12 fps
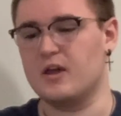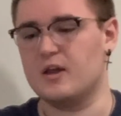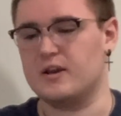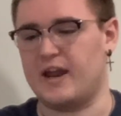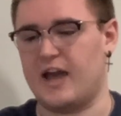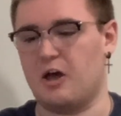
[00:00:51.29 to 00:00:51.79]

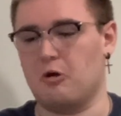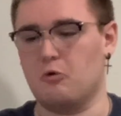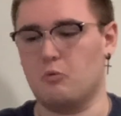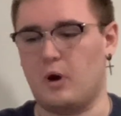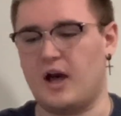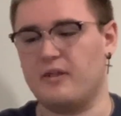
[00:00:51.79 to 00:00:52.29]
Now,
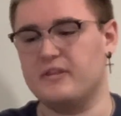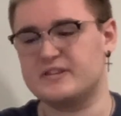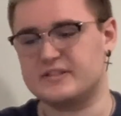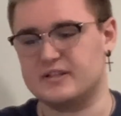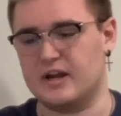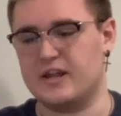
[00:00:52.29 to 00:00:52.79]
while this
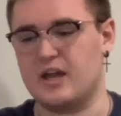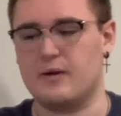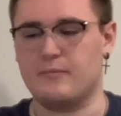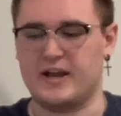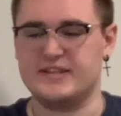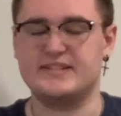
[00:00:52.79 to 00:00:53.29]
study on
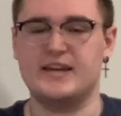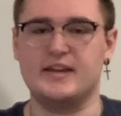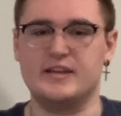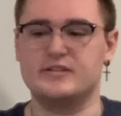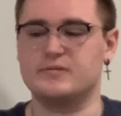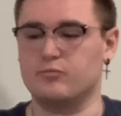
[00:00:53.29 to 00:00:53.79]
mindset
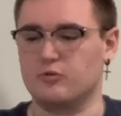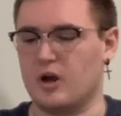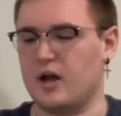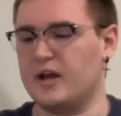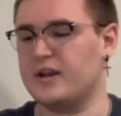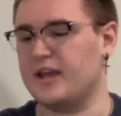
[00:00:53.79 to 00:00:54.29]
is
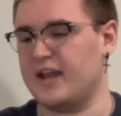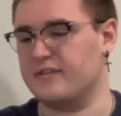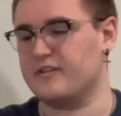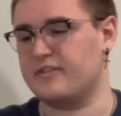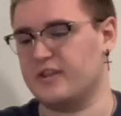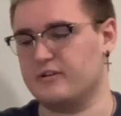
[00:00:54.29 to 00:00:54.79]
broad and
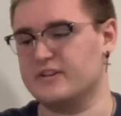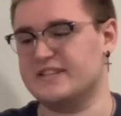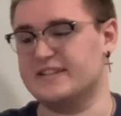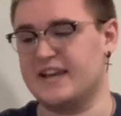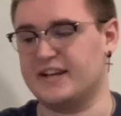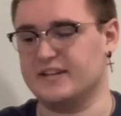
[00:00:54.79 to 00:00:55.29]
the theories
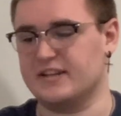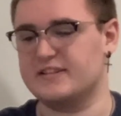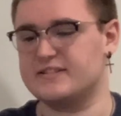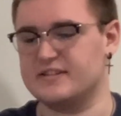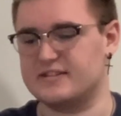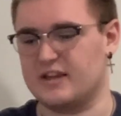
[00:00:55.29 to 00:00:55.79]
and techniques
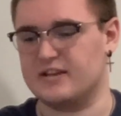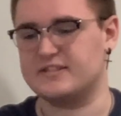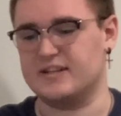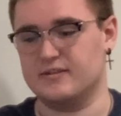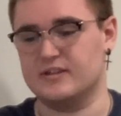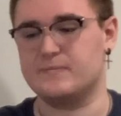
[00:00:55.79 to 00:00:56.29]

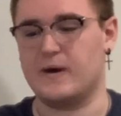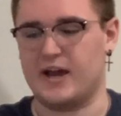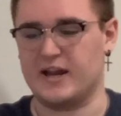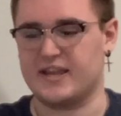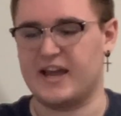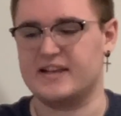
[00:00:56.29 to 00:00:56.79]
discussed in this
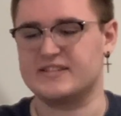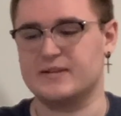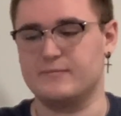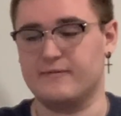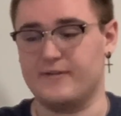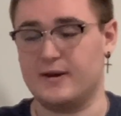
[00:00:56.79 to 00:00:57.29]
podcast can
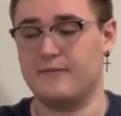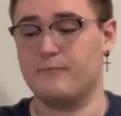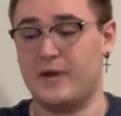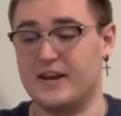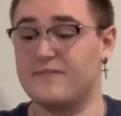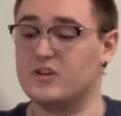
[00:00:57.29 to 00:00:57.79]
be
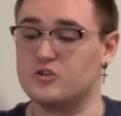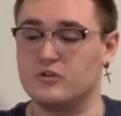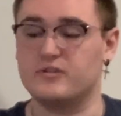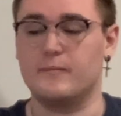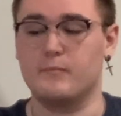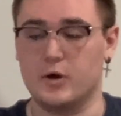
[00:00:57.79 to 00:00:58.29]
beneficial
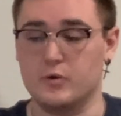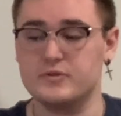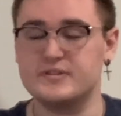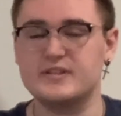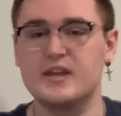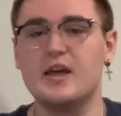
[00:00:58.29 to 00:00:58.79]
to
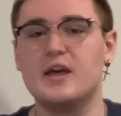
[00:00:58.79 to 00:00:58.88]
most,